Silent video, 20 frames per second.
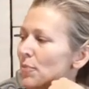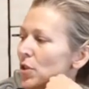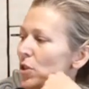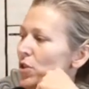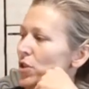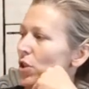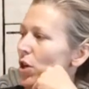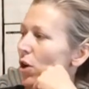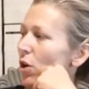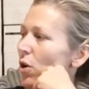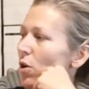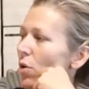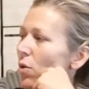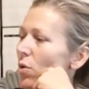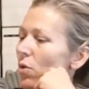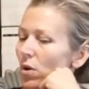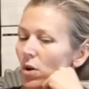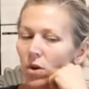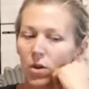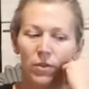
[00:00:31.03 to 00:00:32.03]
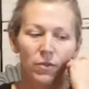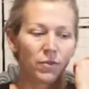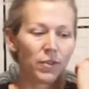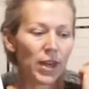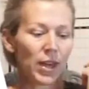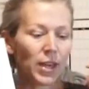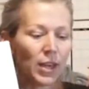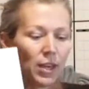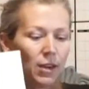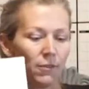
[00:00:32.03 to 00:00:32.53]
So
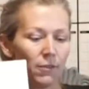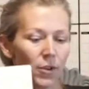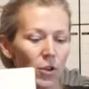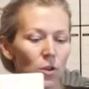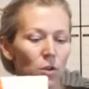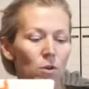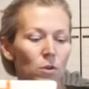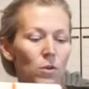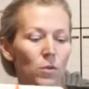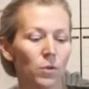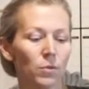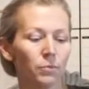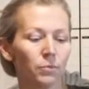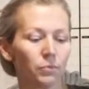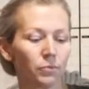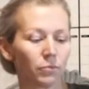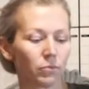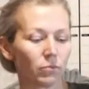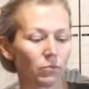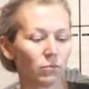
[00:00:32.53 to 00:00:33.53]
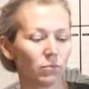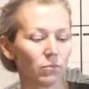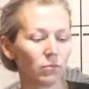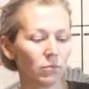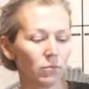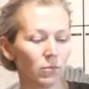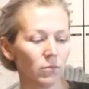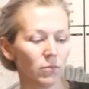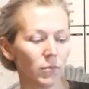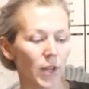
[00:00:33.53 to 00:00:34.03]
they give you
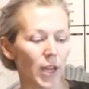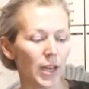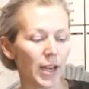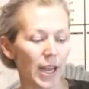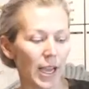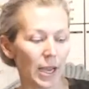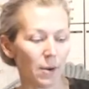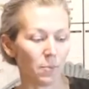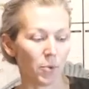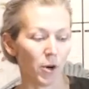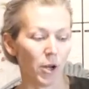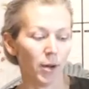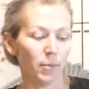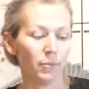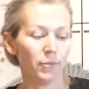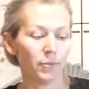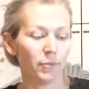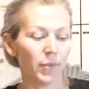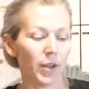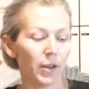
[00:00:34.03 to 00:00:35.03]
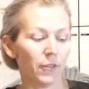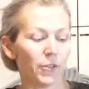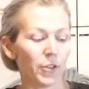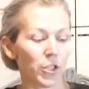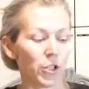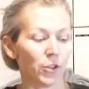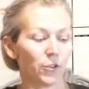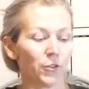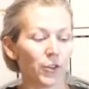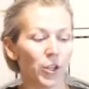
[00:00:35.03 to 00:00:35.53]
an apron if
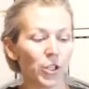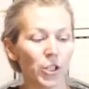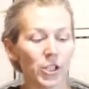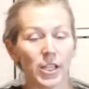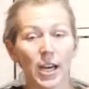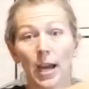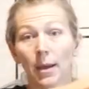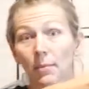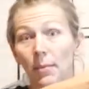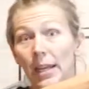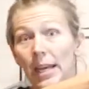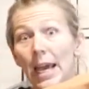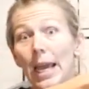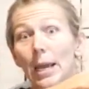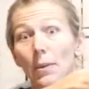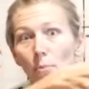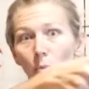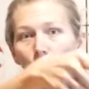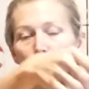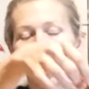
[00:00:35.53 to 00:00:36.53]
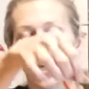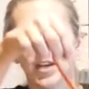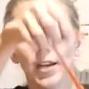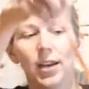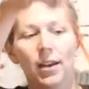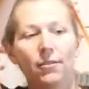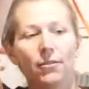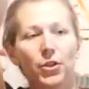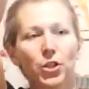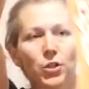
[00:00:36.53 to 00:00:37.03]
it's your first time, an apron
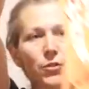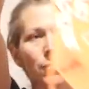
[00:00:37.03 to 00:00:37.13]
if it's